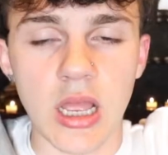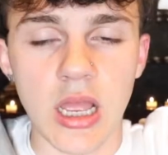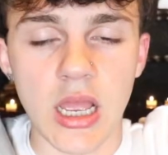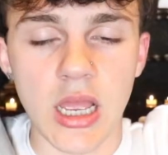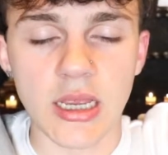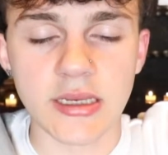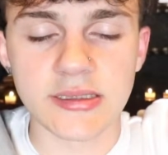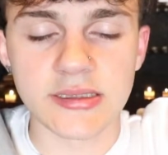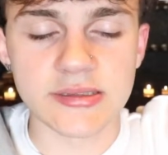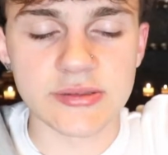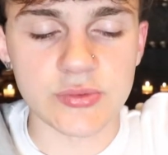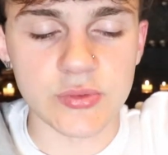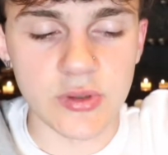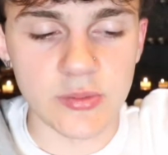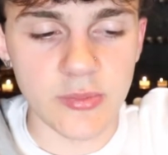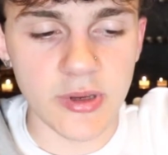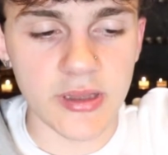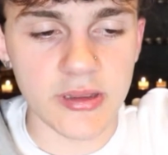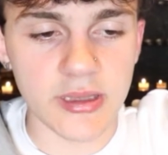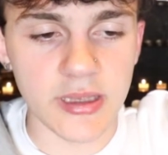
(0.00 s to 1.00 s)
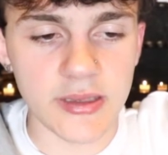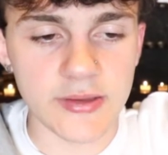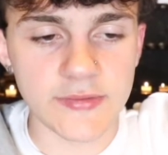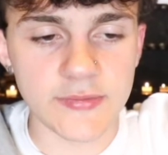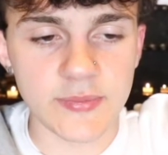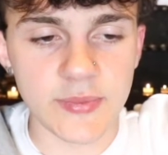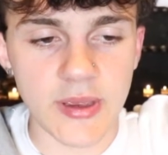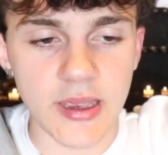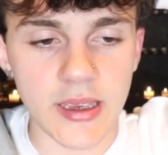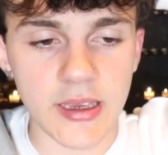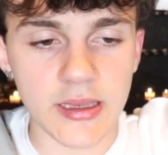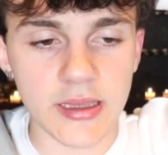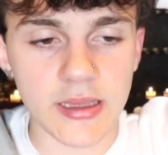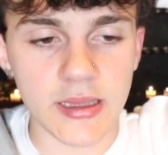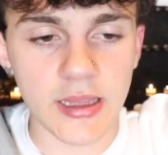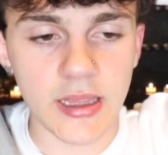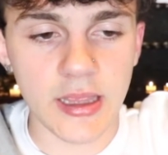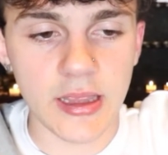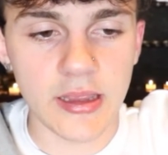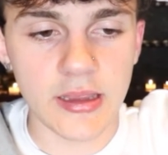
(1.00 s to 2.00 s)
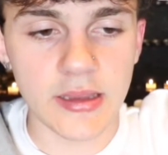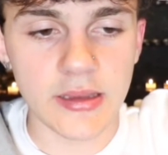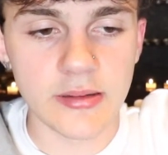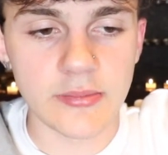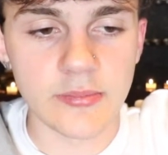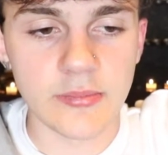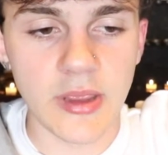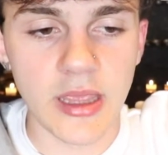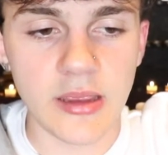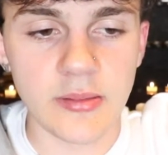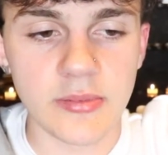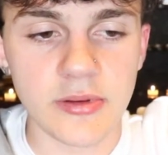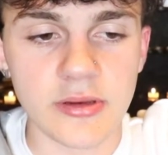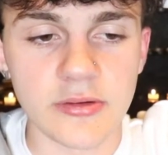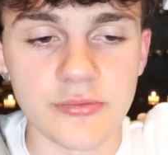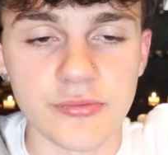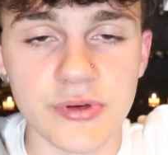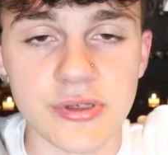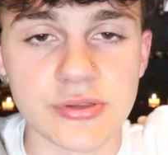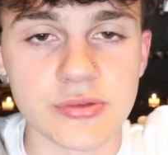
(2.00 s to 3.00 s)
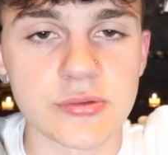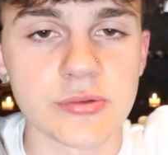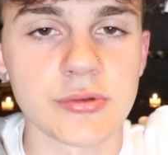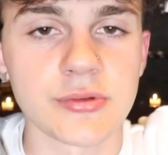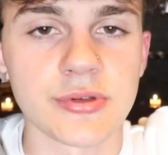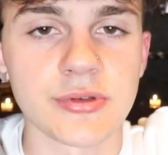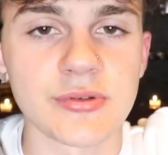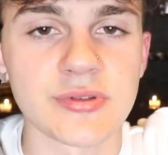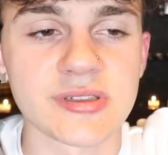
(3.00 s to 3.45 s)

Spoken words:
I just want my life back. And maybe a ritual will do